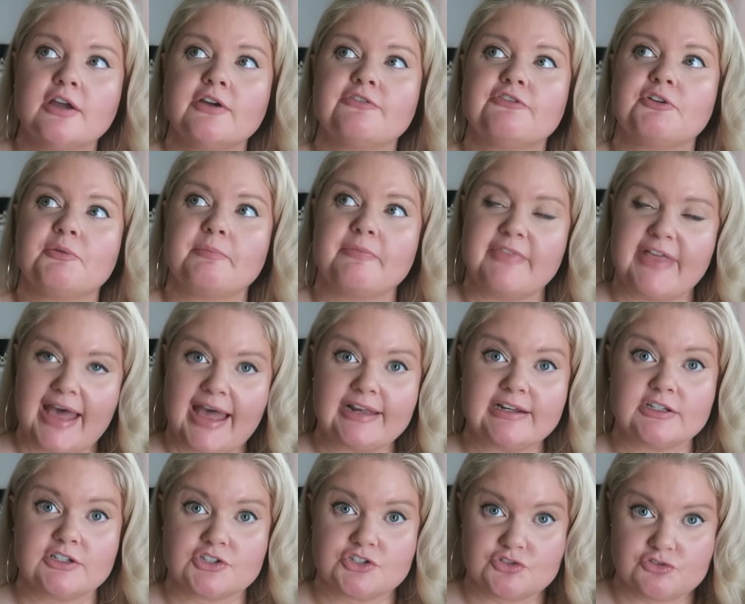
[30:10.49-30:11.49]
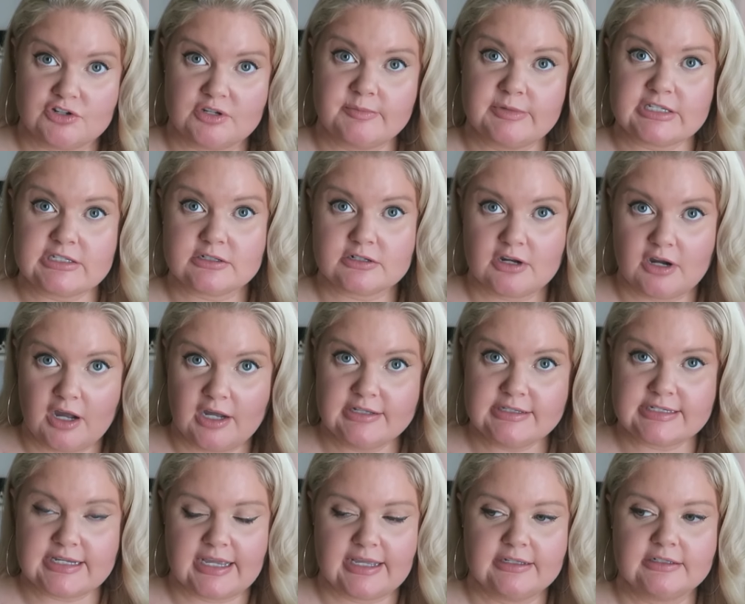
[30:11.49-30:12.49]
from that extremist
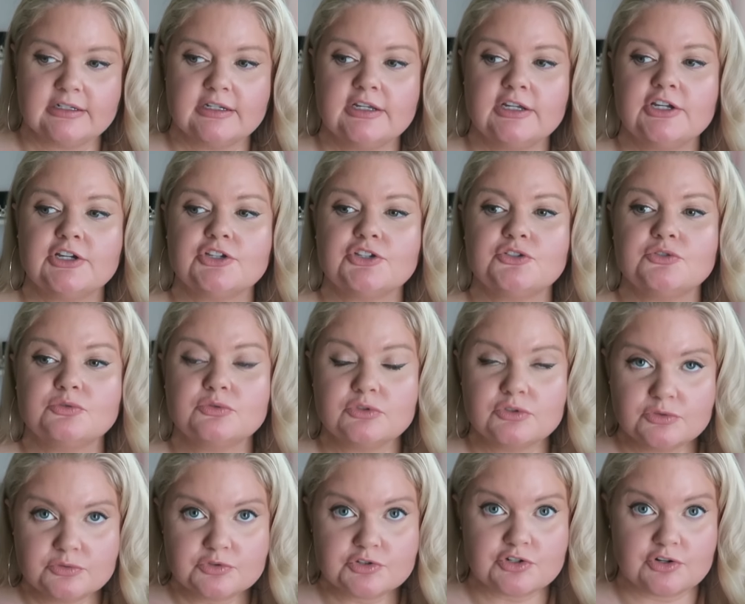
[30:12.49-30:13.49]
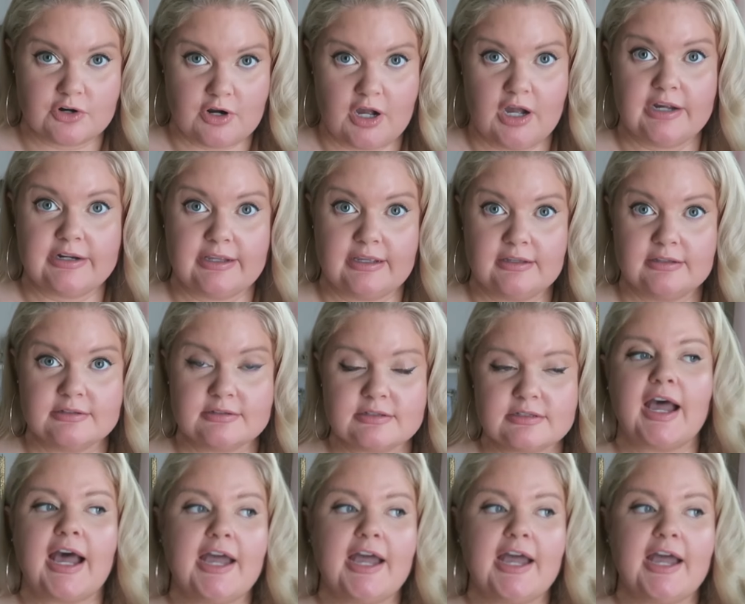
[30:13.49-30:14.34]
content, you lose your audience.